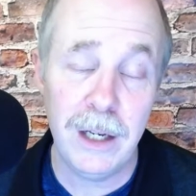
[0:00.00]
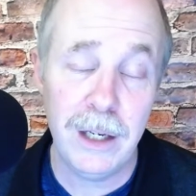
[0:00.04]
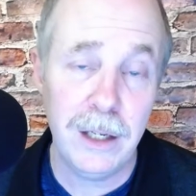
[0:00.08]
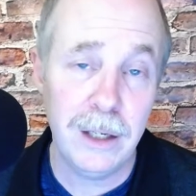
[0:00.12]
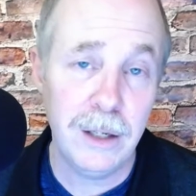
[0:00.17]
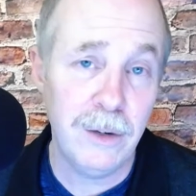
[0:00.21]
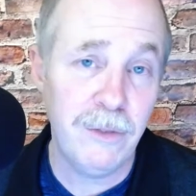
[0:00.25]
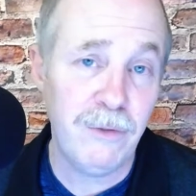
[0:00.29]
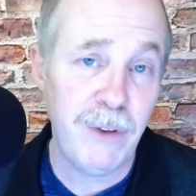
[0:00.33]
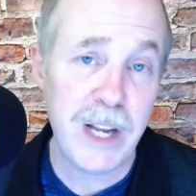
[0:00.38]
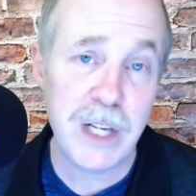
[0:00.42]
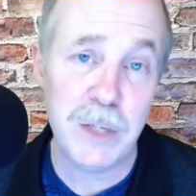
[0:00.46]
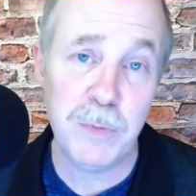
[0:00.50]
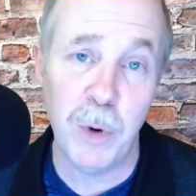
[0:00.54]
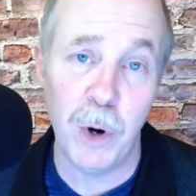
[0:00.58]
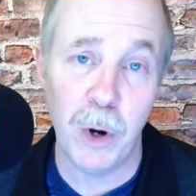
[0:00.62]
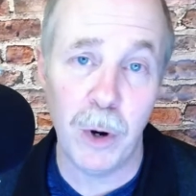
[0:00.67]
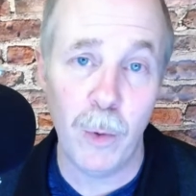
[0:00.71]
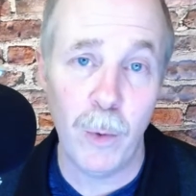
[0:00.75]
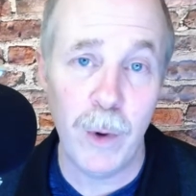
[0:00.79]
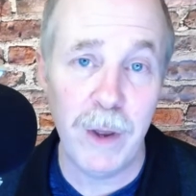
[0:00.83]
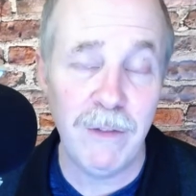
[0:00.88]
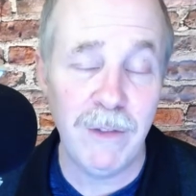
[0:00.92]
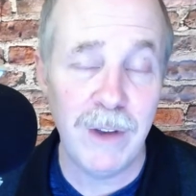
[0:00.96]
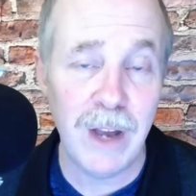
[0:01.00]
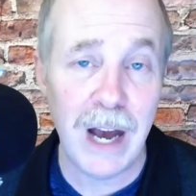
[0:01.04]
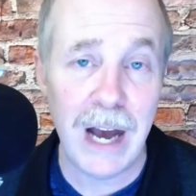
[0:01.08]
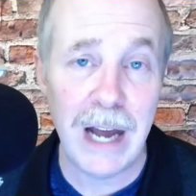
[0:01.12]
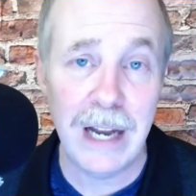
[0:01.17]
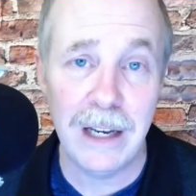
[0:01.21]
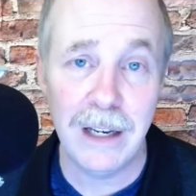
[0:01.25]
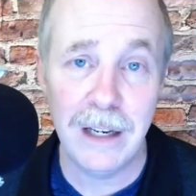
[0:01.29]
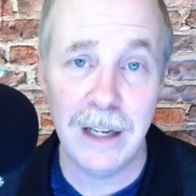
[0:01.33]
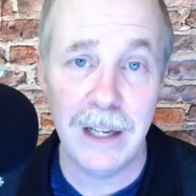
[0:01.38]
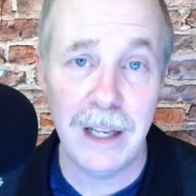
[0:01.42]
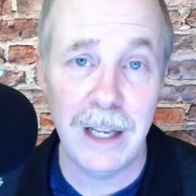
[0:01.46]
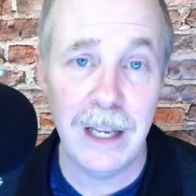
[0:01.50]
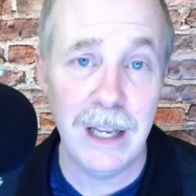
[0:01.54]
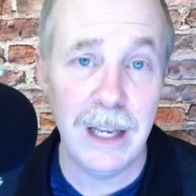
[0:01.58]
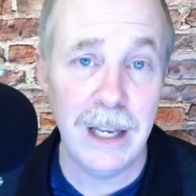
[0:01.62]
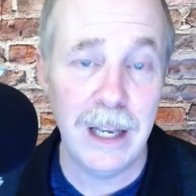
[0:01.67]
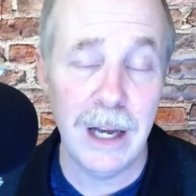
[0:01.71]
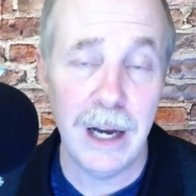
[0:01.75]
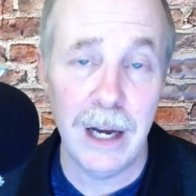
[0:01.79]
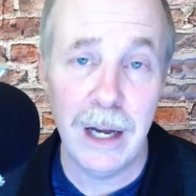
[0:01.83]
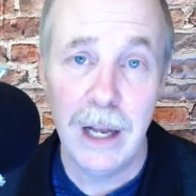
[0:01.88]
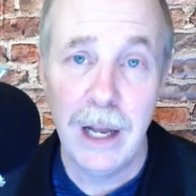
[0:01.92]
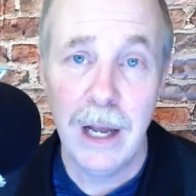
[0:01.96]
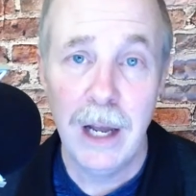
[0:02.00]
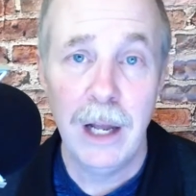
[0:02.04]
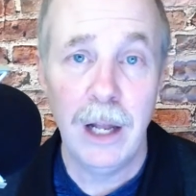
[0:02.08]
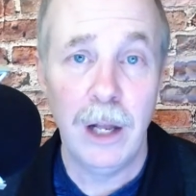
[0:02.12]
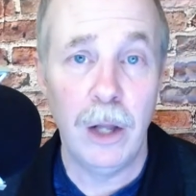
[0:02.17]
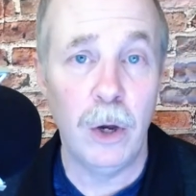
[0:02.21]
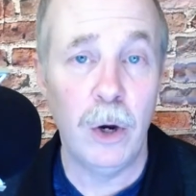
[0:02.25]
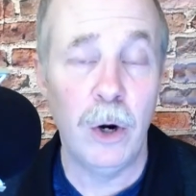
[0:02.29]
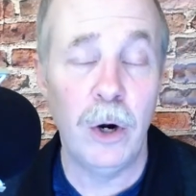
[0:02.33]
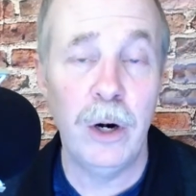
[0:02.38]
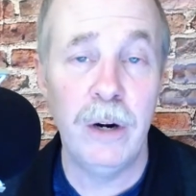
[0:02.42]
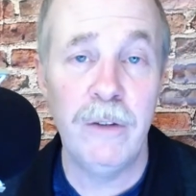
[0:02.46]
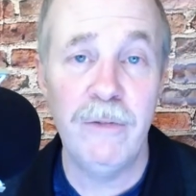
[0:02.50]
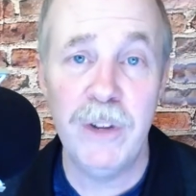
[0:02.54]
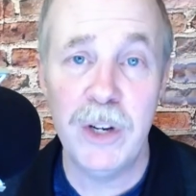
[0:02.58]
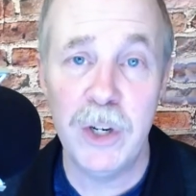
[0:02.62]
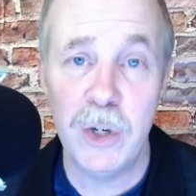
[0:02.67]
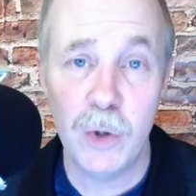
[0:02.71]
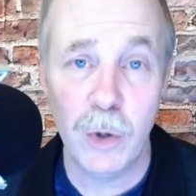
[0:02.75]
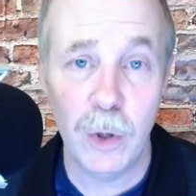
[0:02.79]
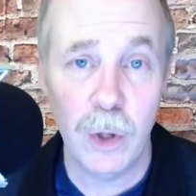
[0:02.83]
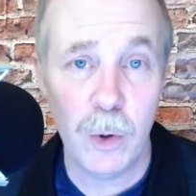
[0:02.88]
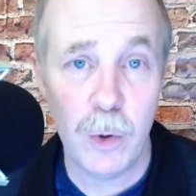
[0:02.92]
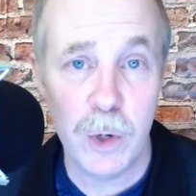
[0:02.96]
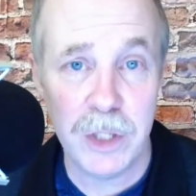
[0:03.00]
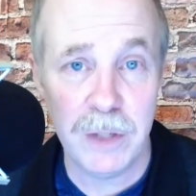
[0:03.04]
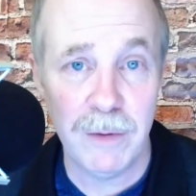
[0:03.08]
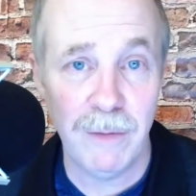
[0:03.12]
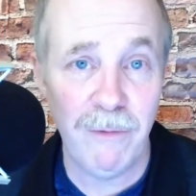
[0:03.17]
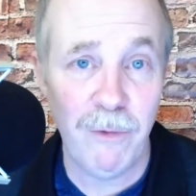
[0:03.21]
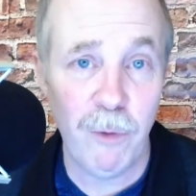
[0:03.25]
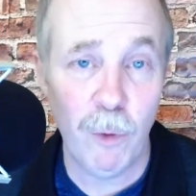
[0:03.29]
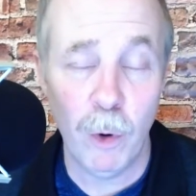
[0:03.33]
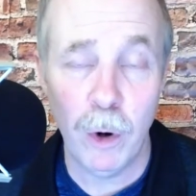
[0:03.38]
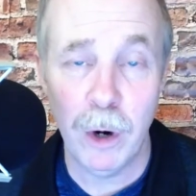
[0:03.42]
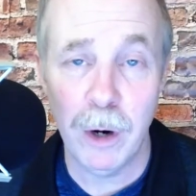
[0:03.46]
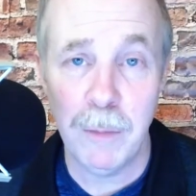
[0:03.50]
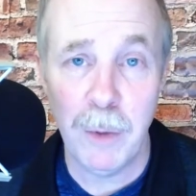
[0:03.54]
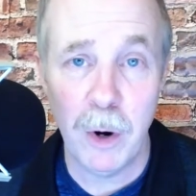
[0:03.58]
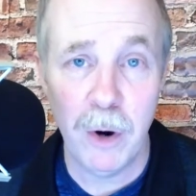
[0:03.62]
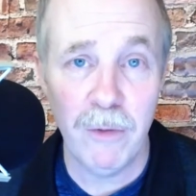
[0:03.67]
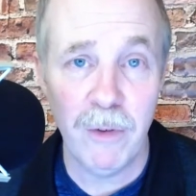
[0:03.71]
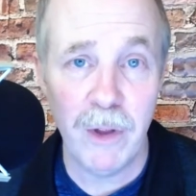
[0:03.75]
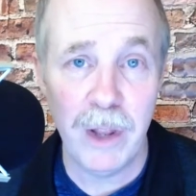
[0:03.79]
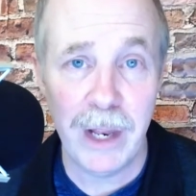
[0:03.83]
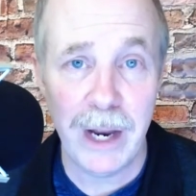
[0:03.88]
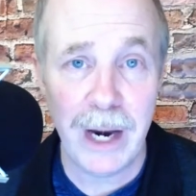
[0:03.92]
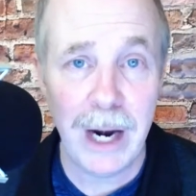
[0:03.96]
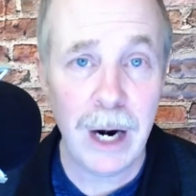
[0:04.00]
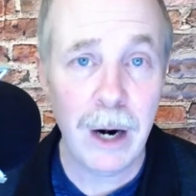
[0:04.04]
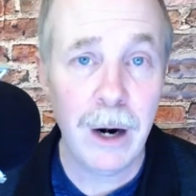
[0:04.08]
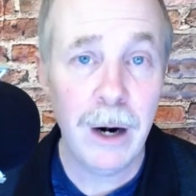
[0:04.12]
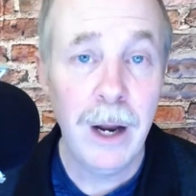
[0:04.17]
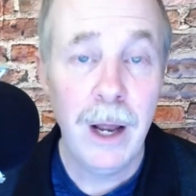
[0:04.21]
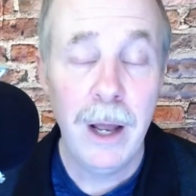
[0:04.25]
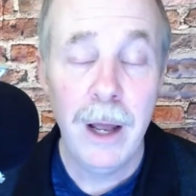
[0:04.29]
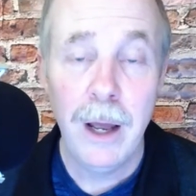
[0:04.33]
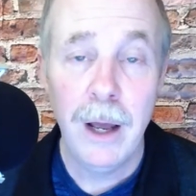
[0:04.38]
Facebook. We've got the Learn Ventriloquism forum over there.